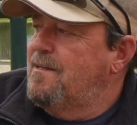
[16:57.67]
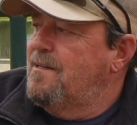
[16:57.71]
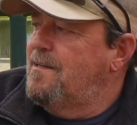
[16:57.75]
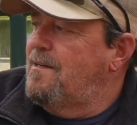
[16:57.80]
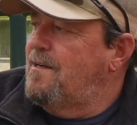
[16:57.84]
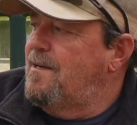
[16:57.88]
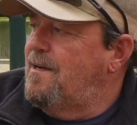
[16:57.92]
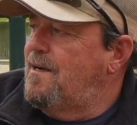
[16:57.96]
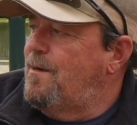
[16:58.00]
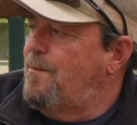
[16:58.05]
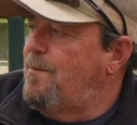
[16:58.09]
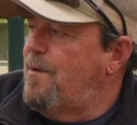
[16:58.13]

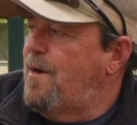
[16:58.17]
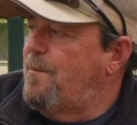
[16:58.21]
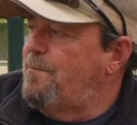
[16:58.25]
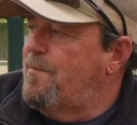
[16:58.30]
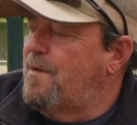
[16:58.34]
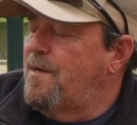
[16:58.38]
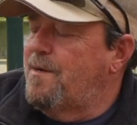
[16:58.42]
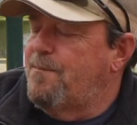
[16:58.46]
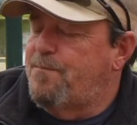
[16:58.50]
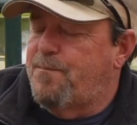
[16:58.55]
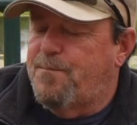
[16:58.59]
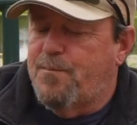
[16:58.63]
I'm
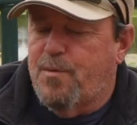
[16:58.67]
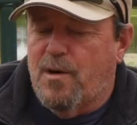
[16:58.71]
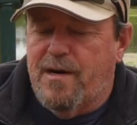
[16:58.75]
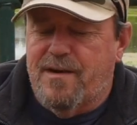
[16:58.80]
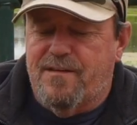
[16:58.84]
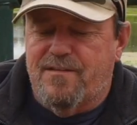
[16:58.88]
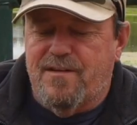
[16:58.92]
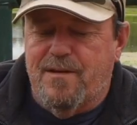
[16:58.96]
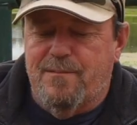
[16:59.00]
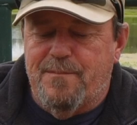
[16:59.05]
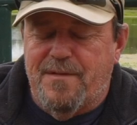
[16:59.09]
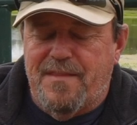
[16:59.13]
going to bring
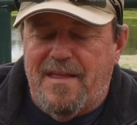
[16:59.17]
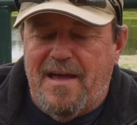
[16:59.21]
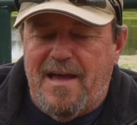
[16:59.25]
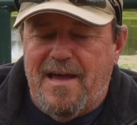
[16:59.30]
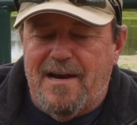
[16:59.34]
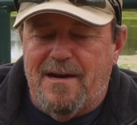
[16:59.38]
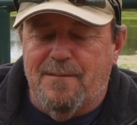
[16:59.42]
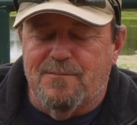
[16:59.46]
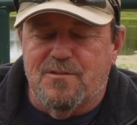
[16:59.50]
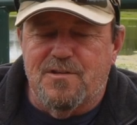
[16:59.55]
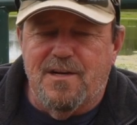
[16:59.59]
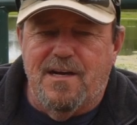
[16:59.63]
some of
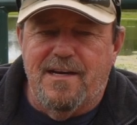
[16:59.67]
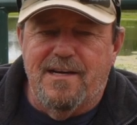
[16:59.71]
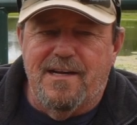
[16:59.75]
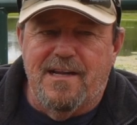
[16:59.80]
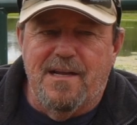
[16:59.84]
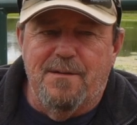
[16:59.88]
that. I'm trying to